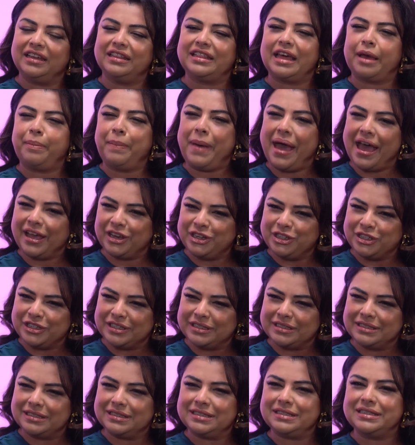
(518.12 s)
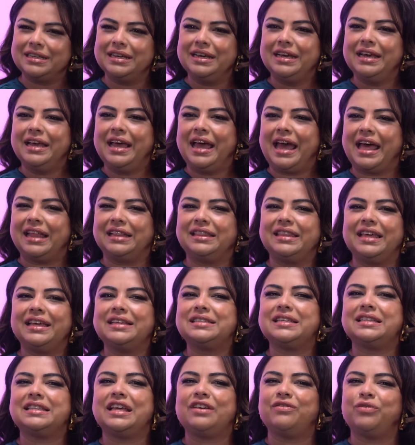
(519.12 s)
their passions and
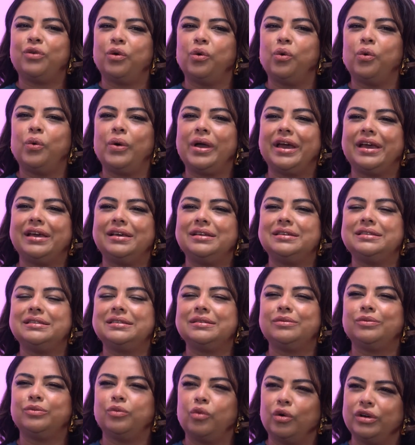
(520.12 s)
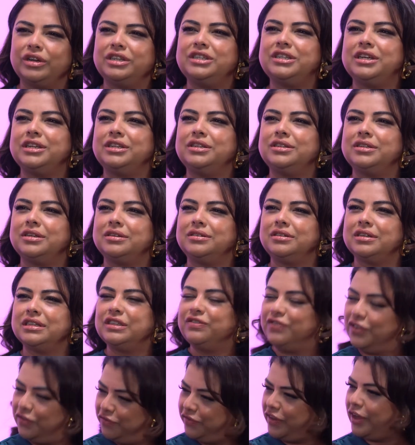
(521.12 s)
things that they've always wanted to
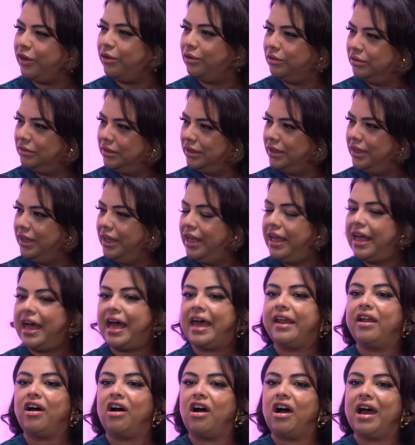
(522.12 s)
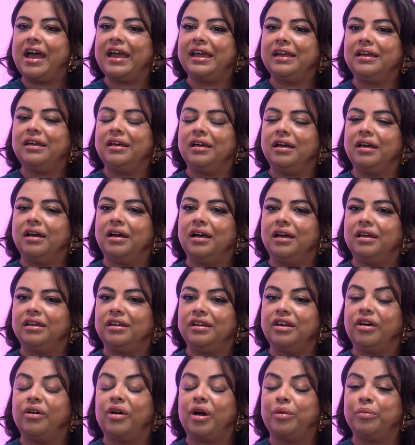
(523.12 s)
just fulfill. Mm. And I, you
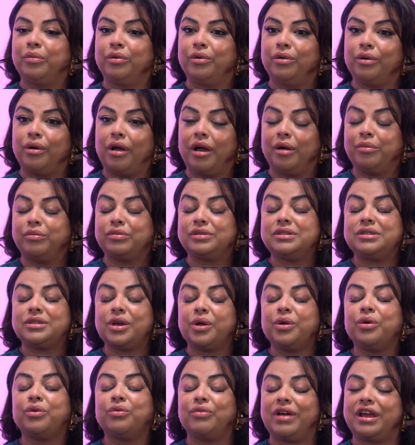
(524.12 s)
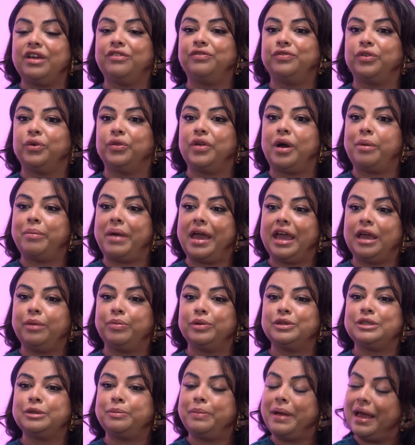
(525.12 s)
know, I'm I'm so grateful that I'm
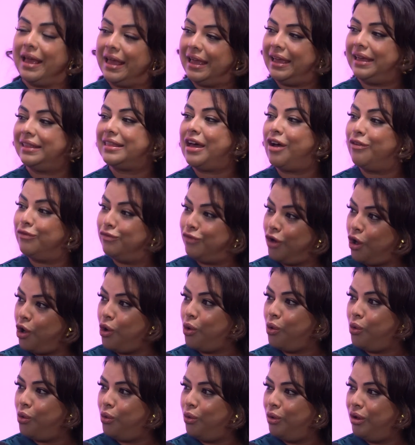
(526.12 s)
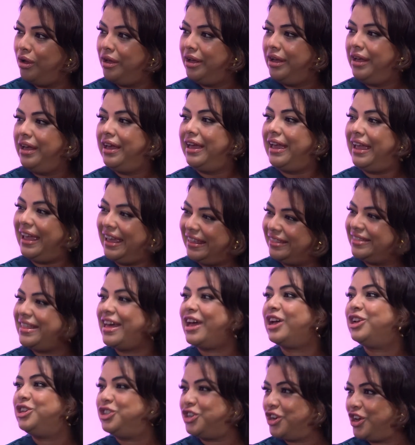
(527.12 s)
able to play that role right. in
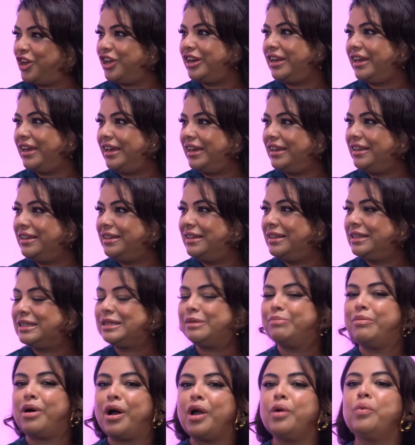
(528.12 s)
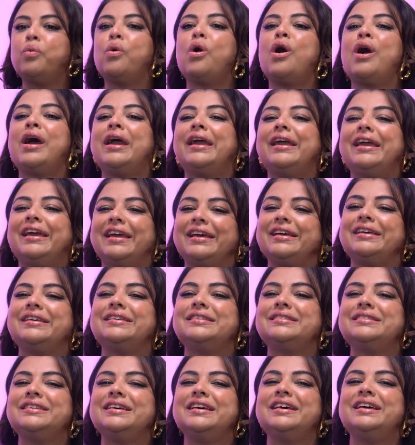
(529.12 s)
their journey. Yeah. So my why
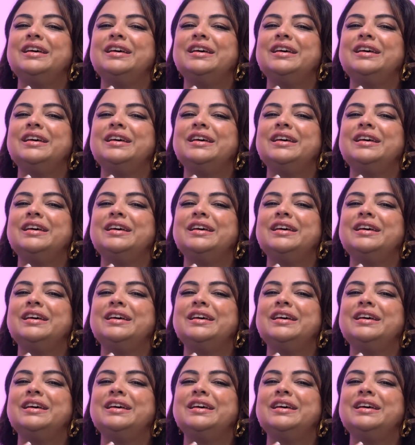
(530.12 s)
is